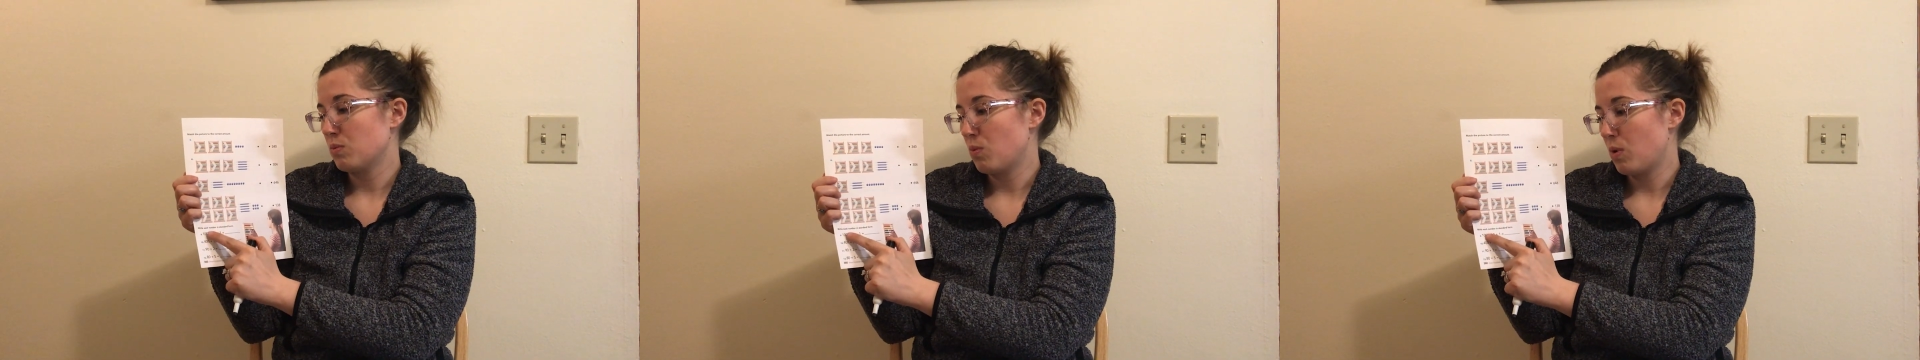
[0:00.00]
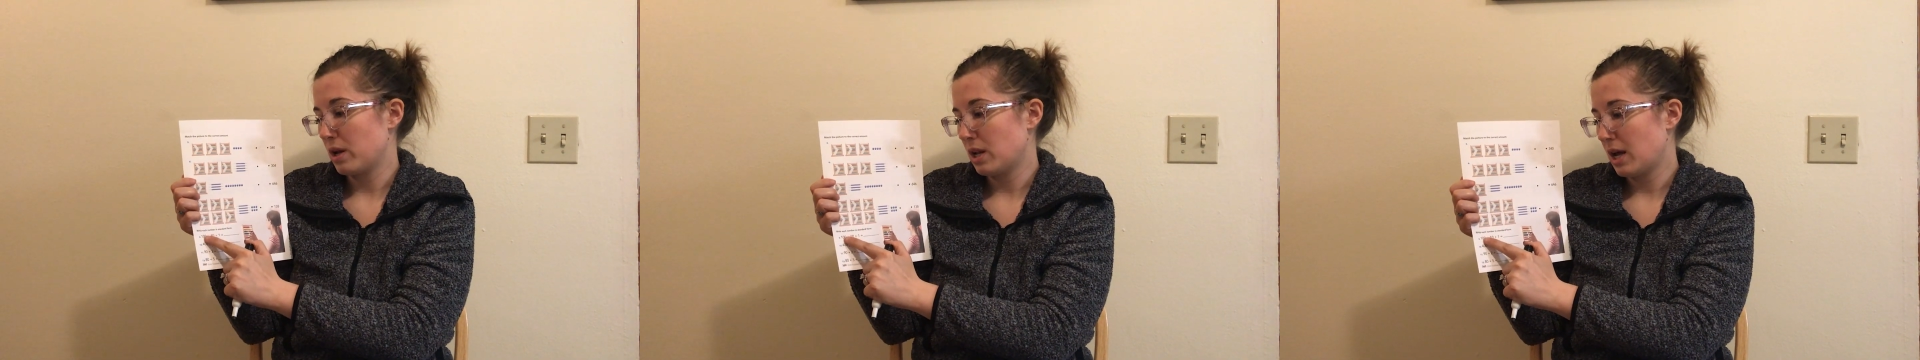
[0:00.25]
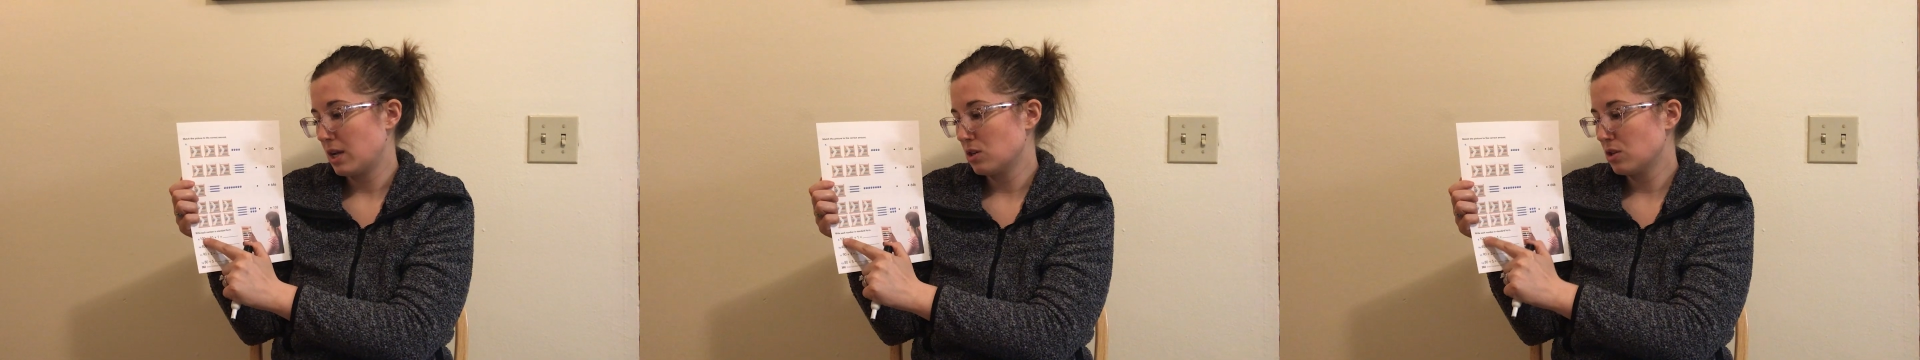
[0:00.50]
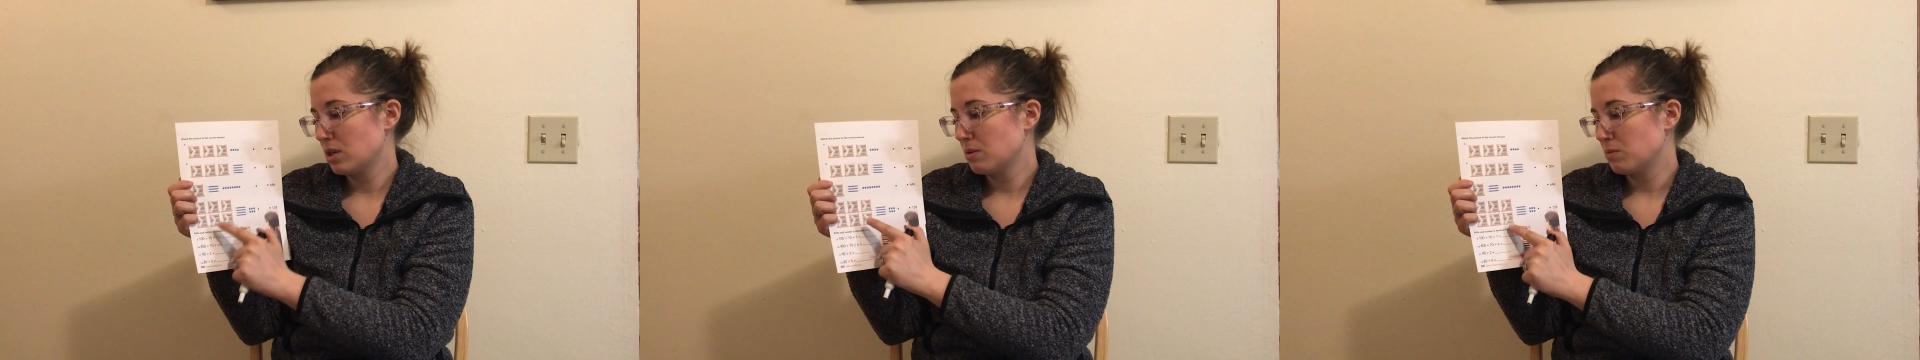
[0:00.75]
100,
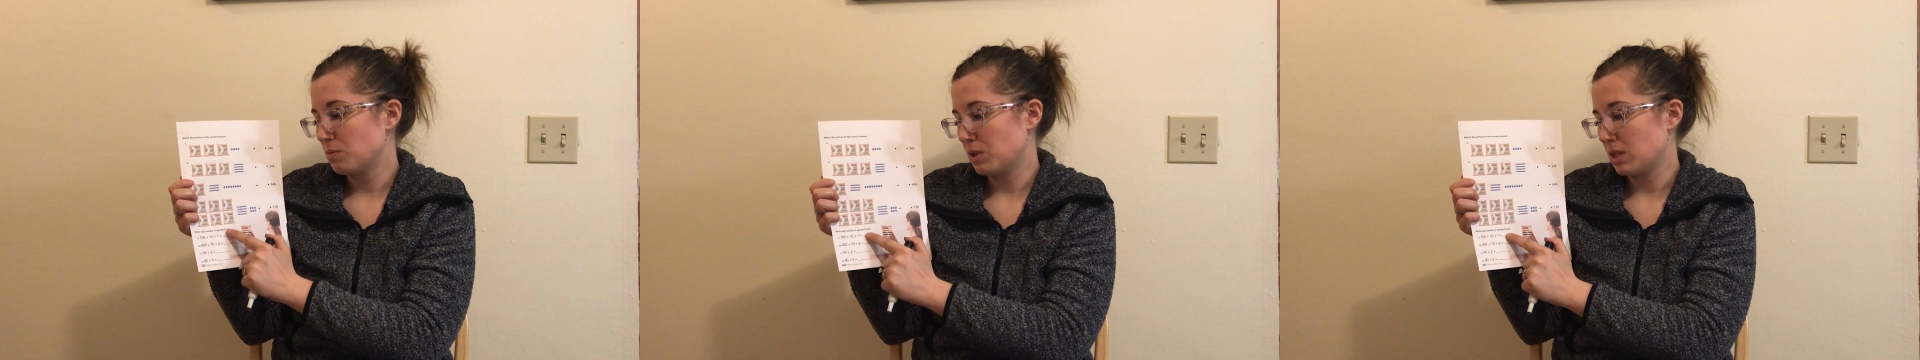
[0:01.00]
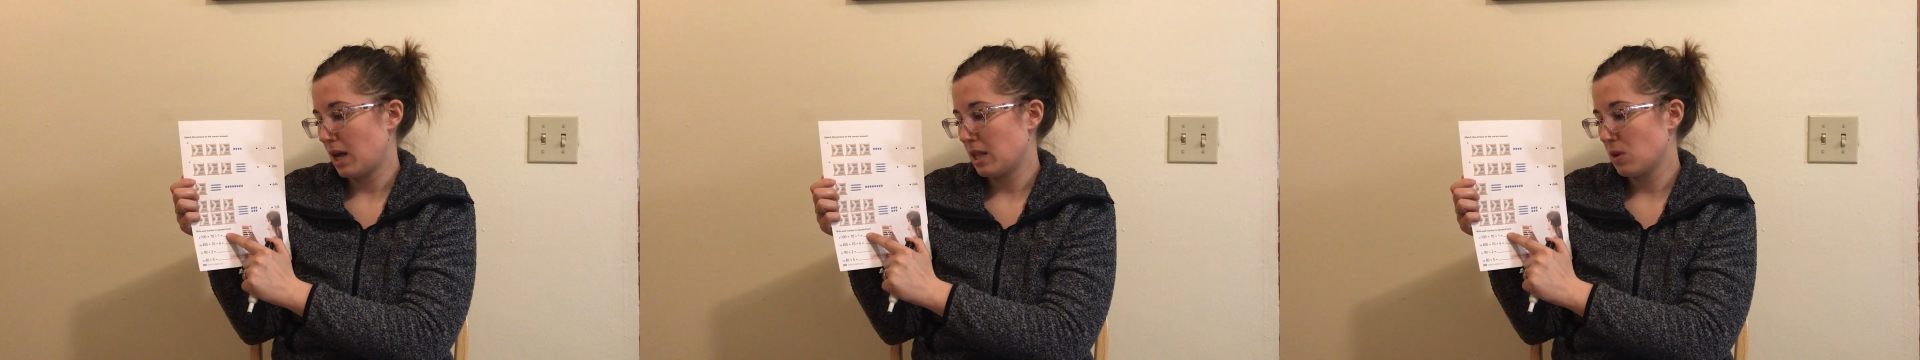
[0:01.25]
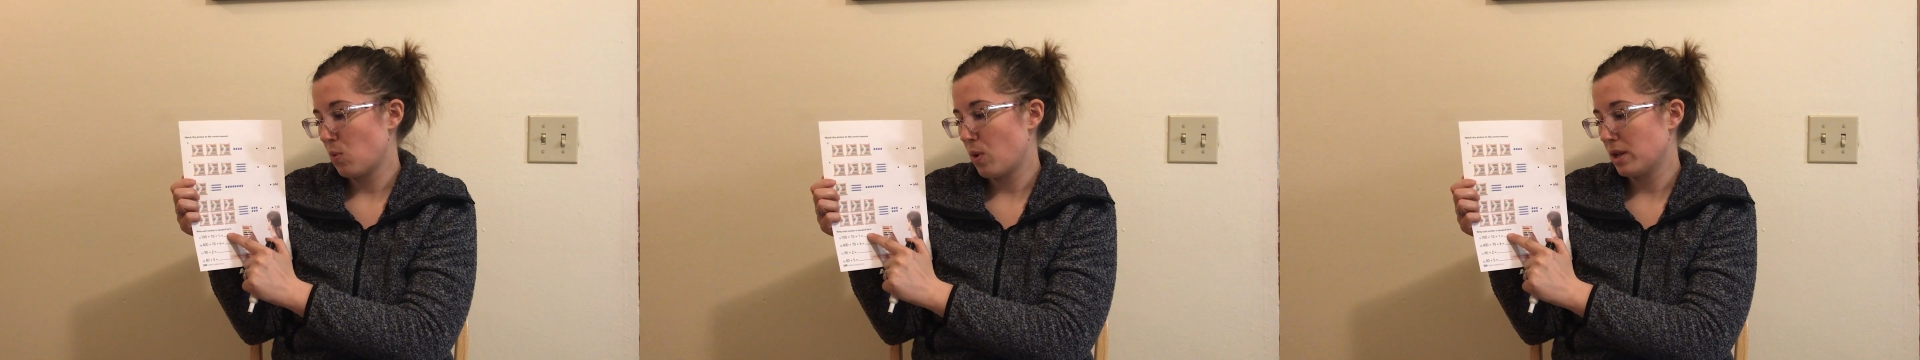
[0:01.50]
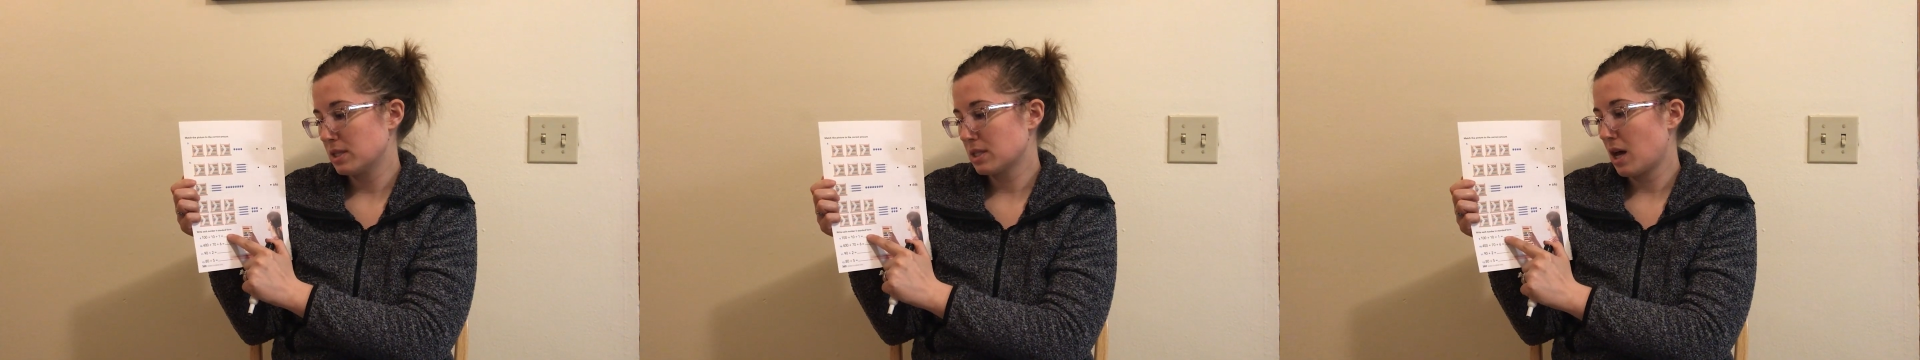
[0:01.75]
put that in the
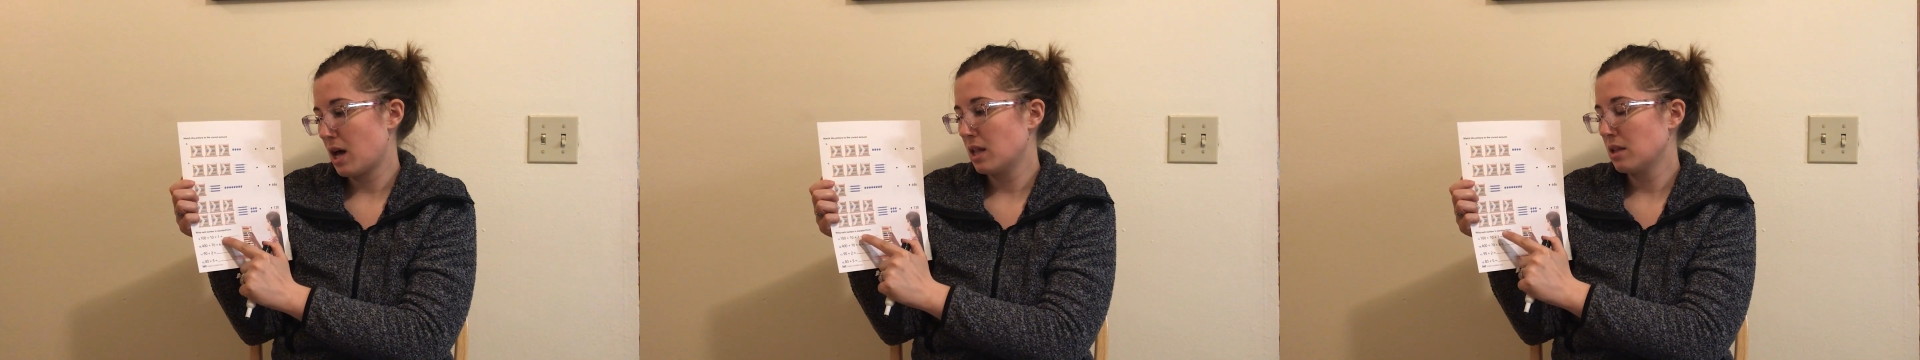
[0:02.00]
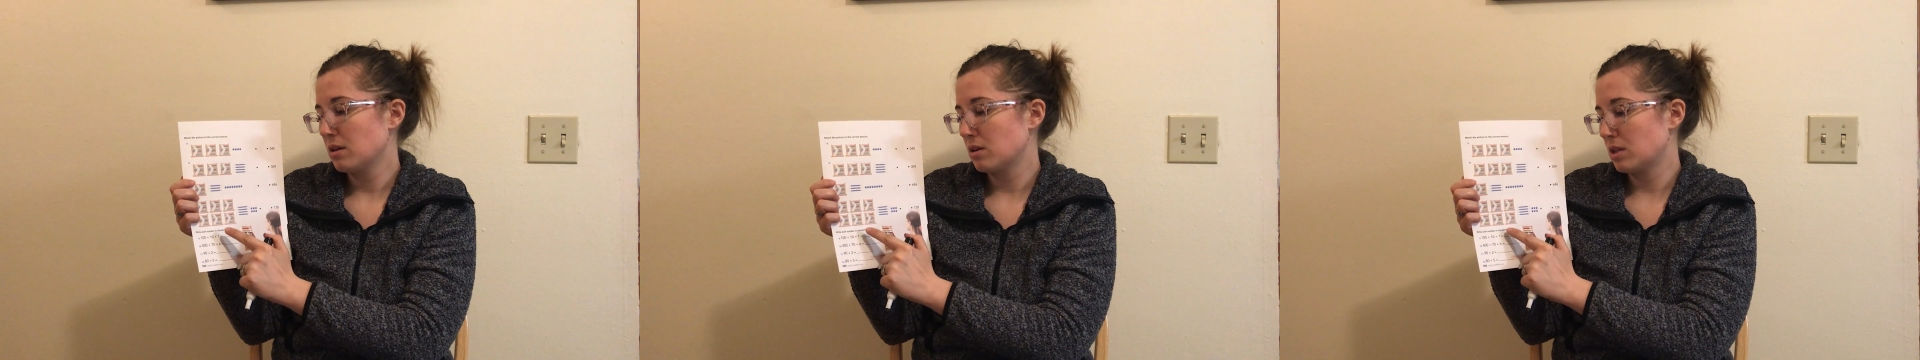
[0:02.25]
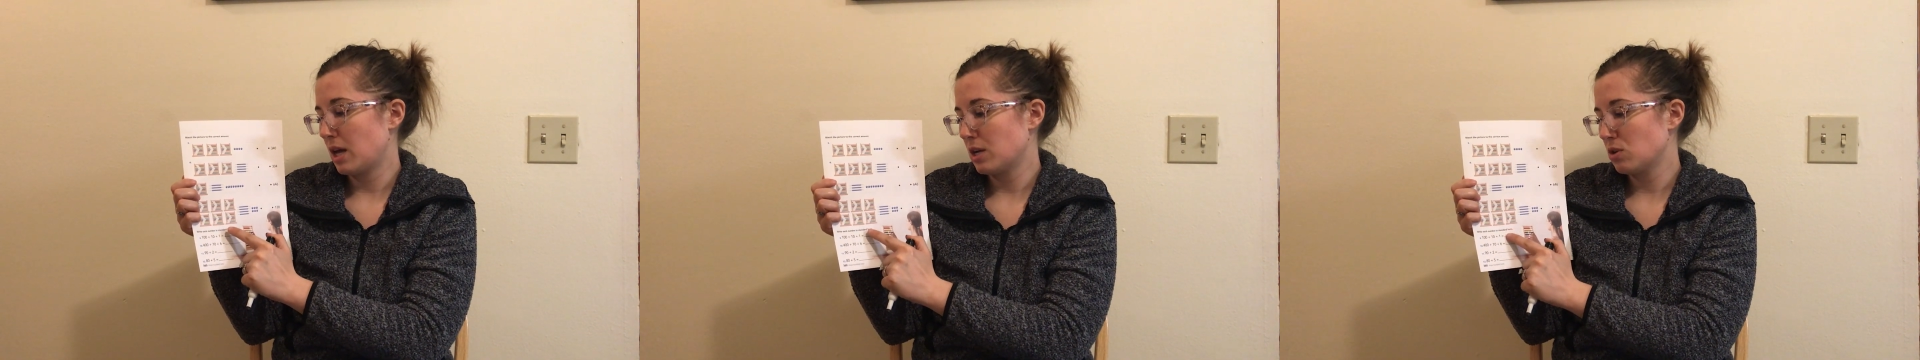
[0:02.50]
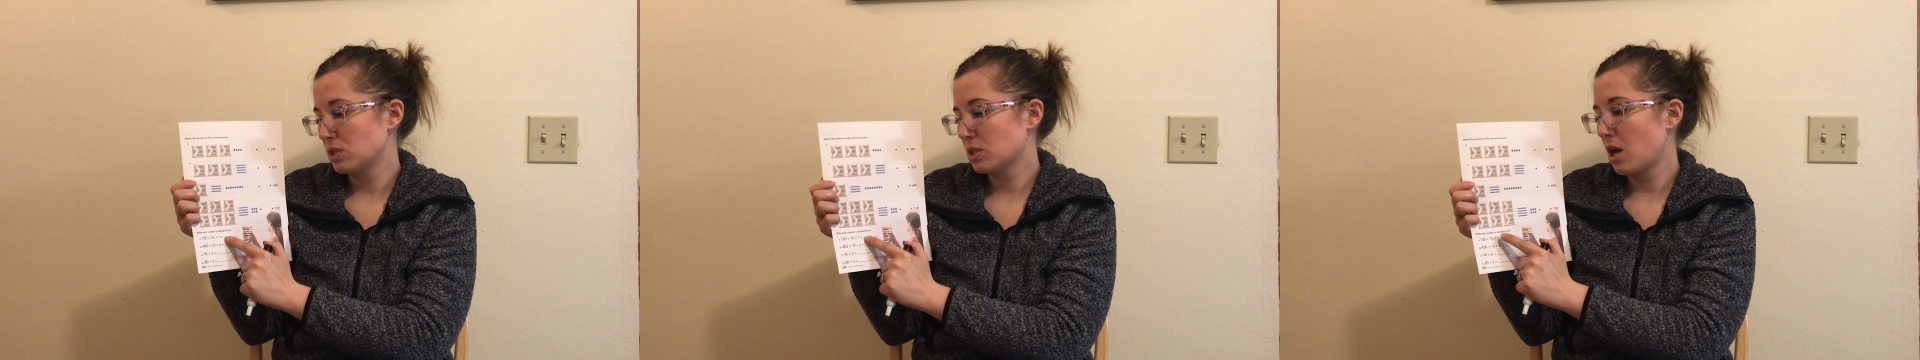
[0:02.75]
ones column or the
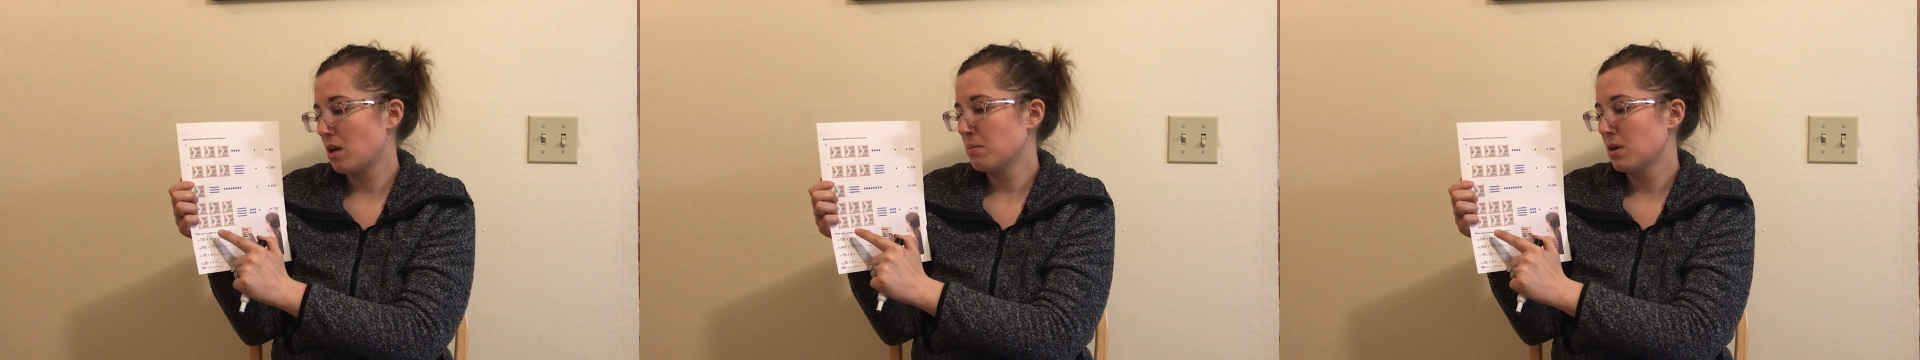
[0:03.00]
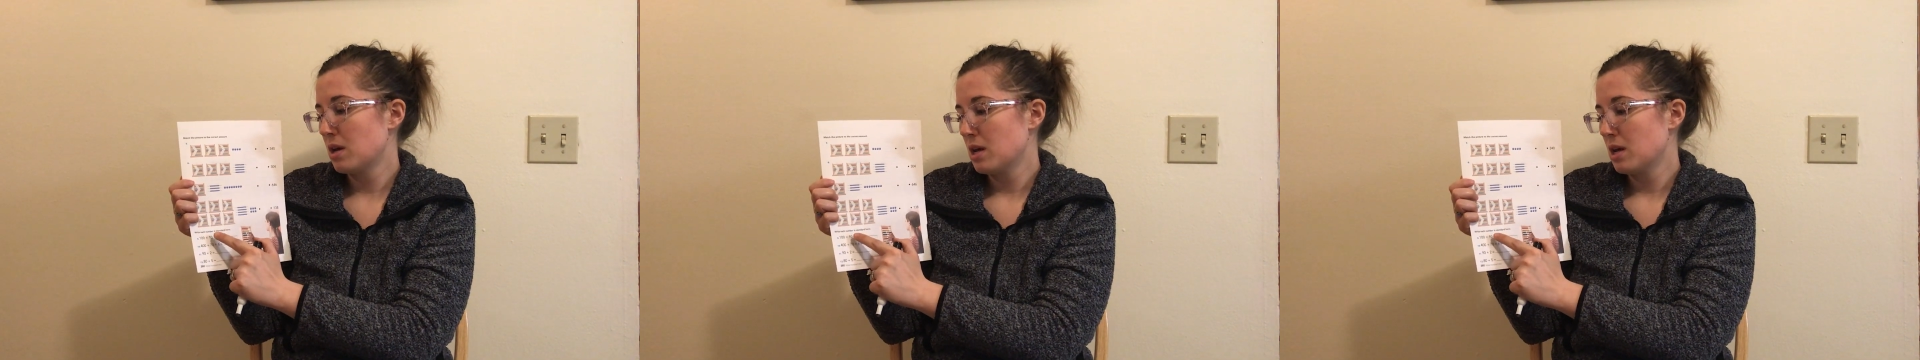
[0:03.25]
hundreds column,